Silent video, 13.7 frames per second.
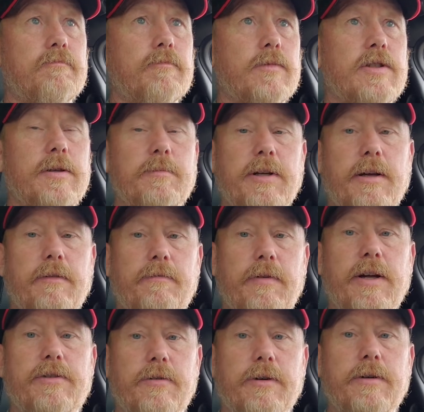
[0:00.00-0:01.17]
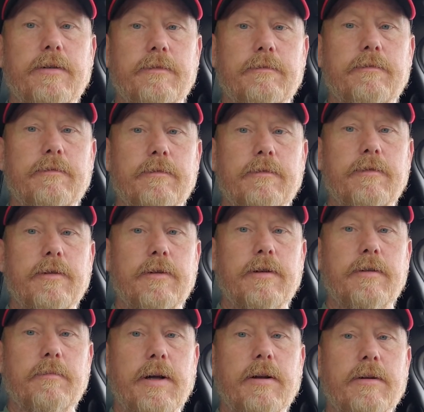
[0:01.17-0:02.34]
seems like a veteran
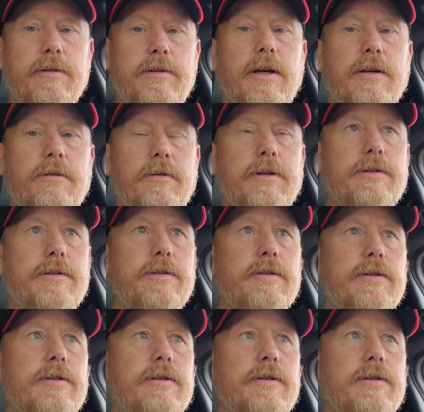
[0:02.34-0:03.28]
metal detectorist.